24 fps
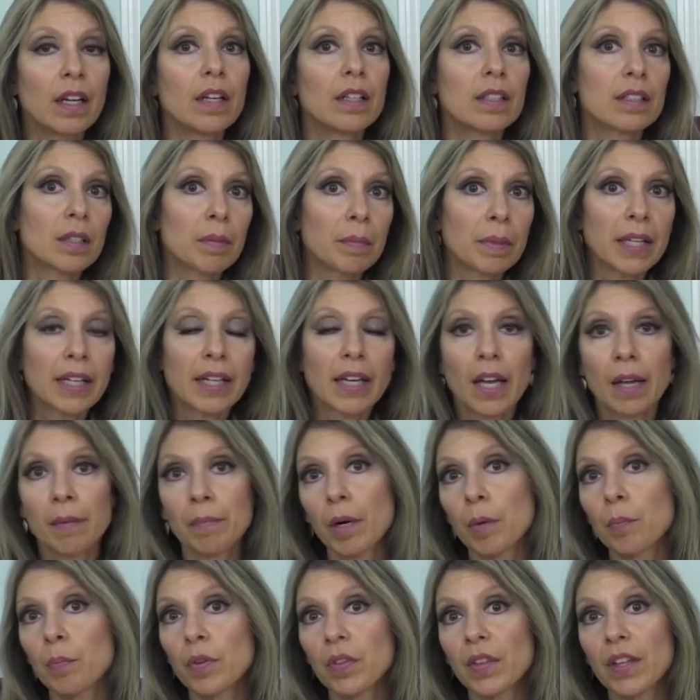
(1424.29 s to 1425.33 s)
somebody came
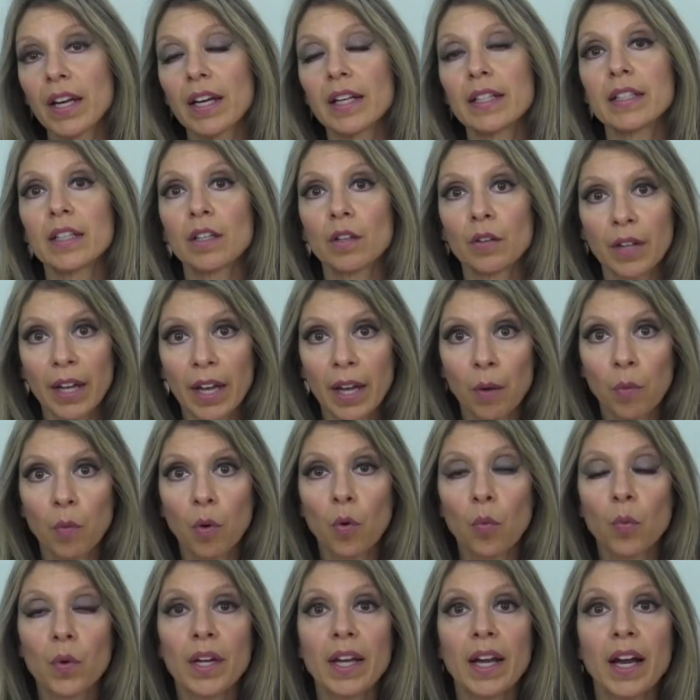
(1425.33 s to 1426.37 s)
up with the idea okay
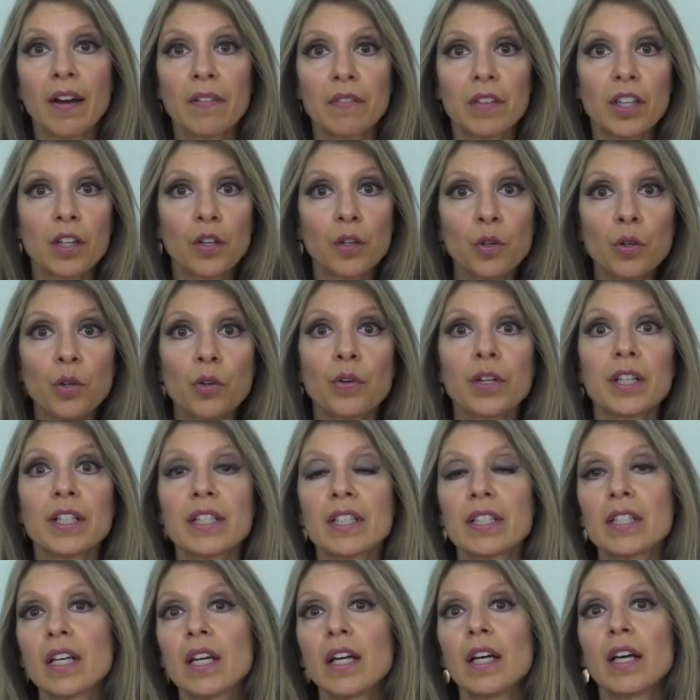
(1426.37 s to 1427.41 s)
well we have the
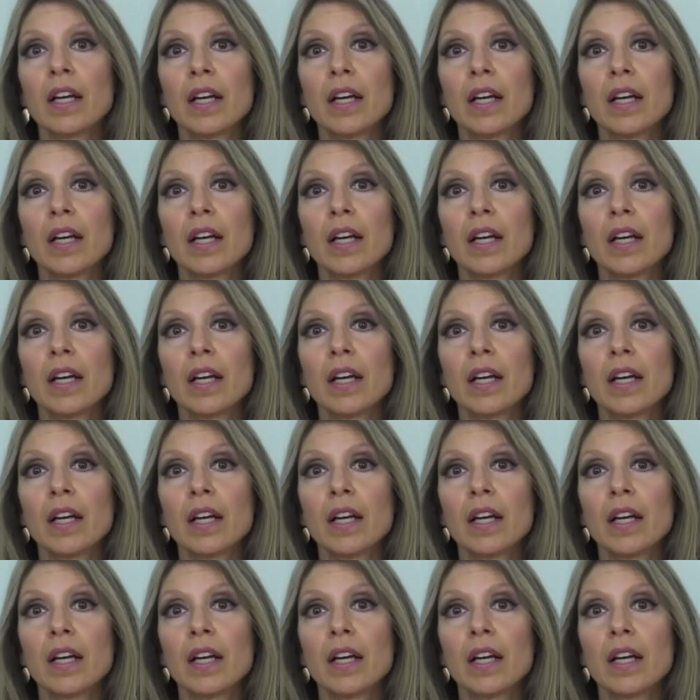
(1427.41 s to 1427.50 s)
uterus